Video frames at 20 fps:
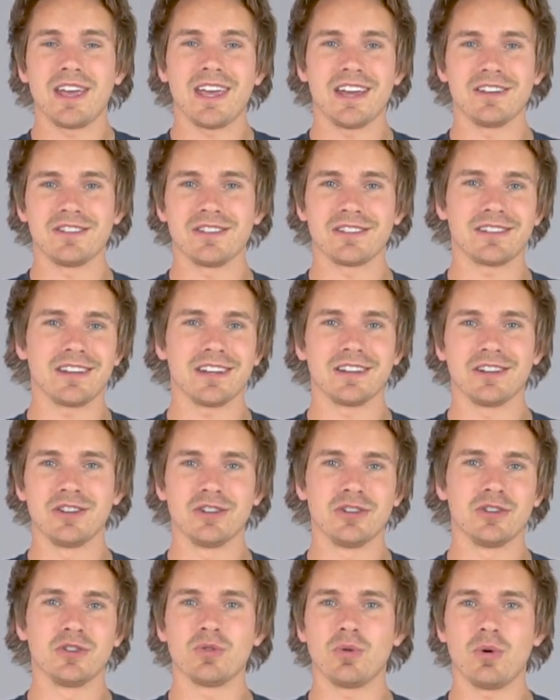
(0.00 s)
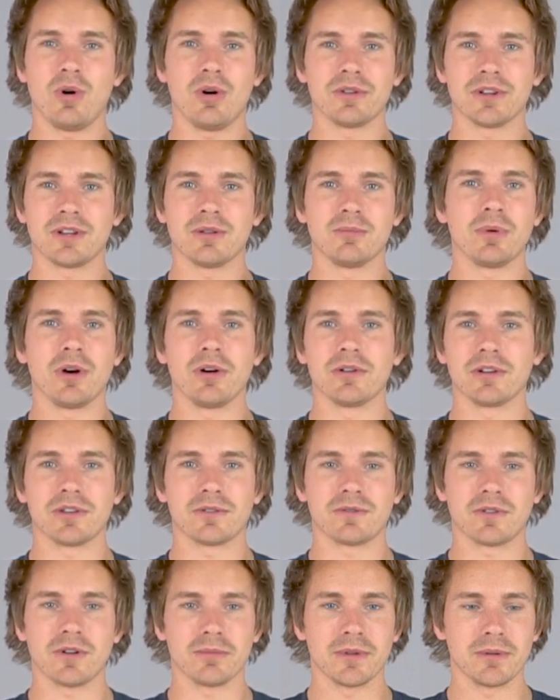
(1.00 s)
and just get good quality
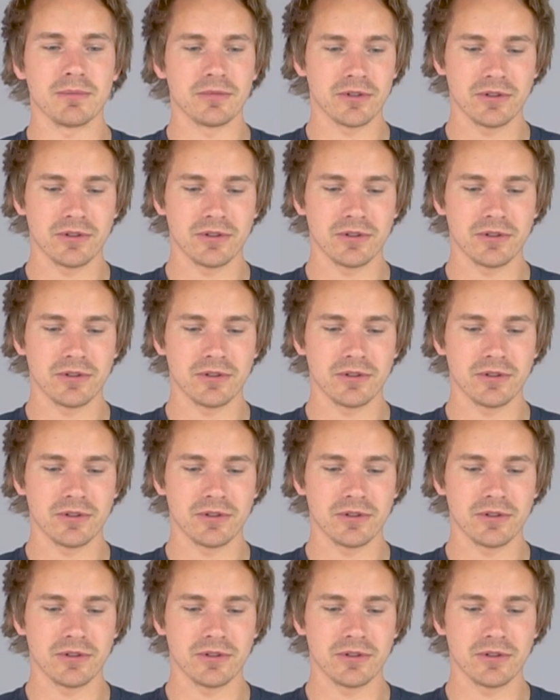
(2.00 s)
components from them.